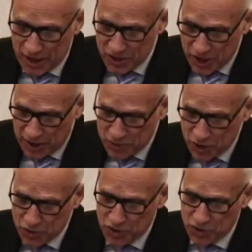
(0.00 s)
James
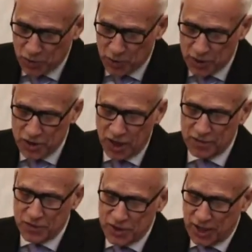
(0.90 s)
uses the word
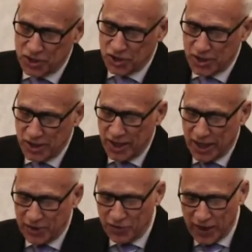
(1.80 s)
conversation.
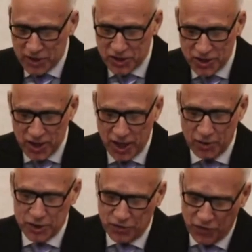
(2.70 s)
He
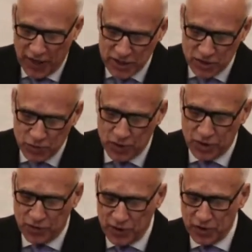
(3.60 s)
was vexed with the
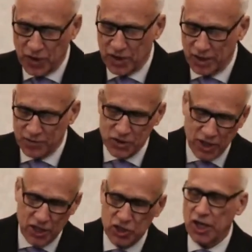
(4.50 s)
filthy
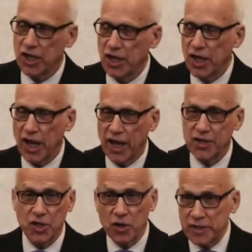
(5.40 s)
conversation, and
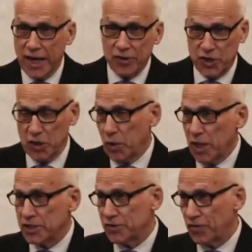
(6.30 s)
no doubt there
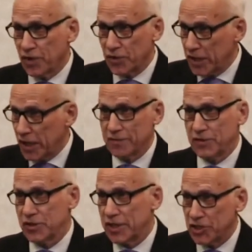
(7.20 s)
was filthy
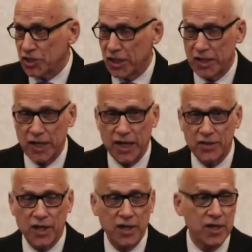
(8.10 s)
conversation in
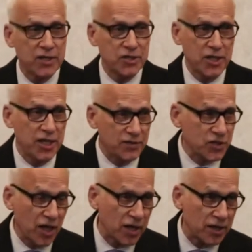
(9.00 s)
the city of
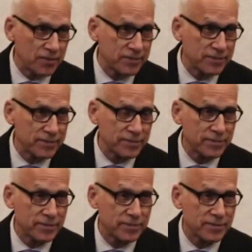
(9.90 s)
Sodom.
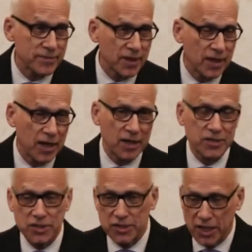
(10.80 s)
I'll
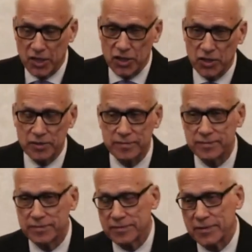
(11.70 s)
just tell you,
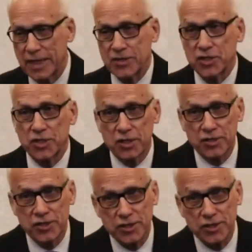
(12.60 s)
as a nurse,